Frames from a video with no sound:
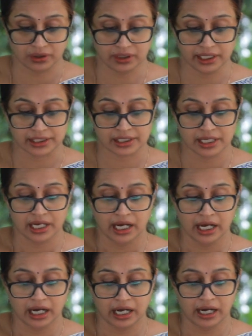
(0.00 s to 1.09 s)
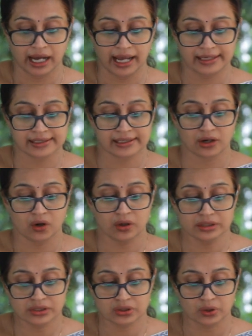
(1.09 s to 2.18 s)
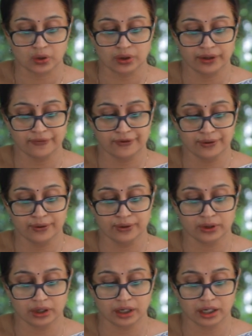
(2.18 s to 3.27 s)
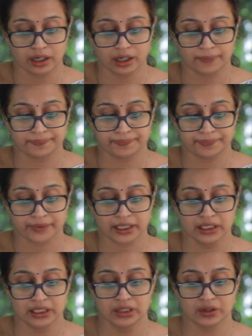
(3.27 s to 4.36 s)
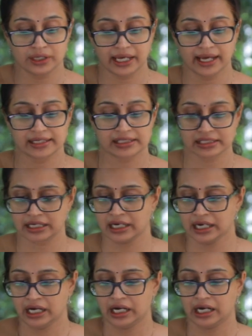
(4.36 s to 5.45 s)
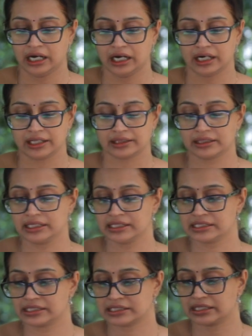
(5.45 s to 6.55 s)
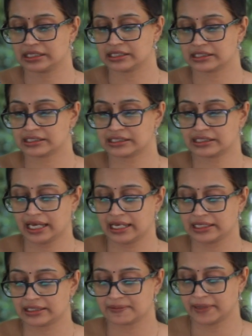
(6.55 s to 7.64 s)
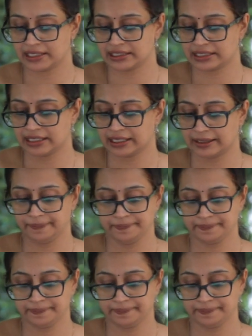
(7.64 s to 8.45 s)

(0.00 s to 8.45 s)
All right, and also if you look at this statement here,